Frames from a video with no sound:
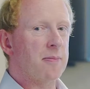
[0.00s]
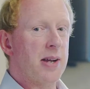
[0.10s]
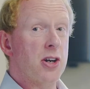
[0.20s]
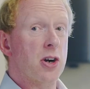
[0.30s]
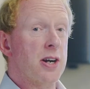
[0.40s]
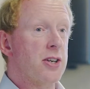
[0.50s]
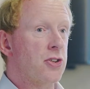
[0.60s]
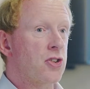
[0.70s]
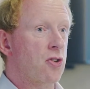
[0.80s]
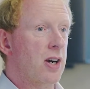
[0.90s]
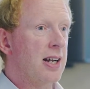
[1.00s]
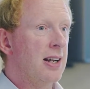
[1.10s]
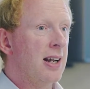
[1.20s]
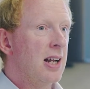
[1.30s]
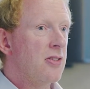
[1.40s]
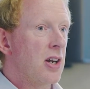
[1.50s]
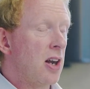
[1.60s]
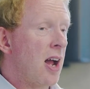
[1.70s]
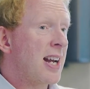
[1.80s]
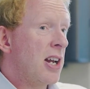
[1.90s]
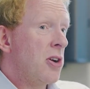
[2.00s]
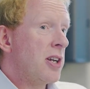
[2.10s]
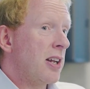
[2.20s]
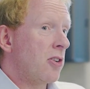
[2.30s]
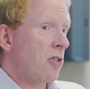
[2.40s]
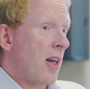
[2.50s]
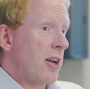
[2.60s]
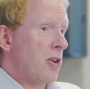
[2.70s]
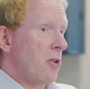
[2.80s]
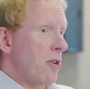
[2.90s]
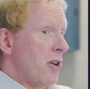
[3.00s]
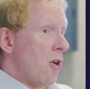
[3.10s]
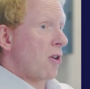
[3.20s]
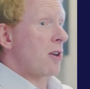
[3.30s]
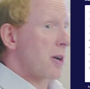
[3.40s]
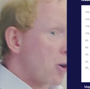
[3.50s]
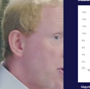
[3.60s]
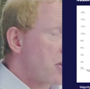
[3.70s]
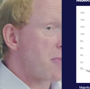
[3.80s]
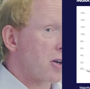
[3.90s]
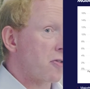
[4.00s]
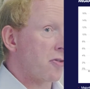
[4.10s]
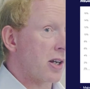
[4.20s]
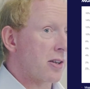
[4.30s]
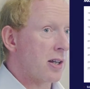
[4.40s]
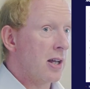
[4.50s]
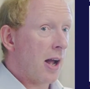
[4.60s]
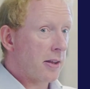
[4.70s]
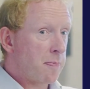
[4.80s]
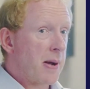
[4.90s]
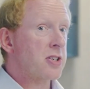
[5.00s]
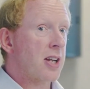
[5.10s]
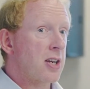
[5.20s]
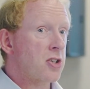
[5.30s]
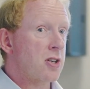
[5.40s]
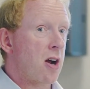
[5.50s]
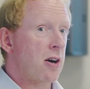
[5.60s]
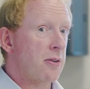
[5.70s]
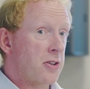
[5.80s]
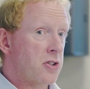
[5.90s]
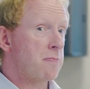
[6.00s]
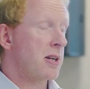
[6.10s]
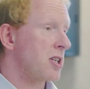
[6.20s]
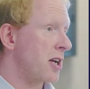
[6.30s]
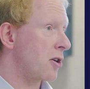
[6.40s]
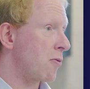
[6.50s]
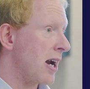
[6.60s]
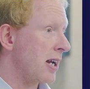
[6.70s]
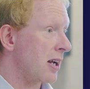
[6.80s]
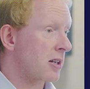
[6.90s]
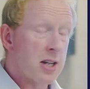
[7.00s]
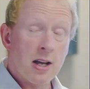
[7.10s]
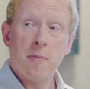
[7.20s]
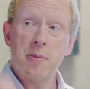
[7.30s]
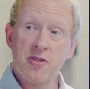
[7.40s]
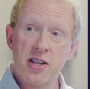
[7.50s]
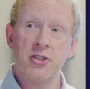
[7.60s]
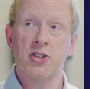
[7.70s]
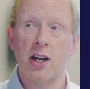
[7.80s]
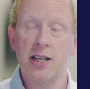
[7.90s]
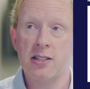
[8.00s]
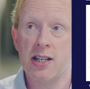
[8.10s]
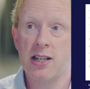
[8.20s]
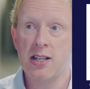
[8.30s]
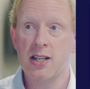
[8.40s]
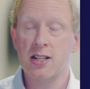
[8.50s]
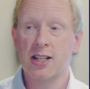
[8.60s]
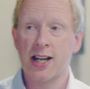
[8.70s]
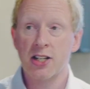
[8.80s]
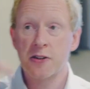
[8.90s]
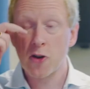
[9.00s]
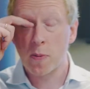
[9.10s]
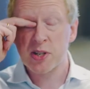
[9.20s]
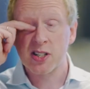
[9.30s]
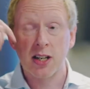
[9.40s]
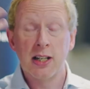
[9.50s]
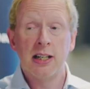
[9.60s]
in your industry, the likelihood is that you're not going to increase much further, and the best case scenario is to maintain your rankings. But this site is a case of the opposite.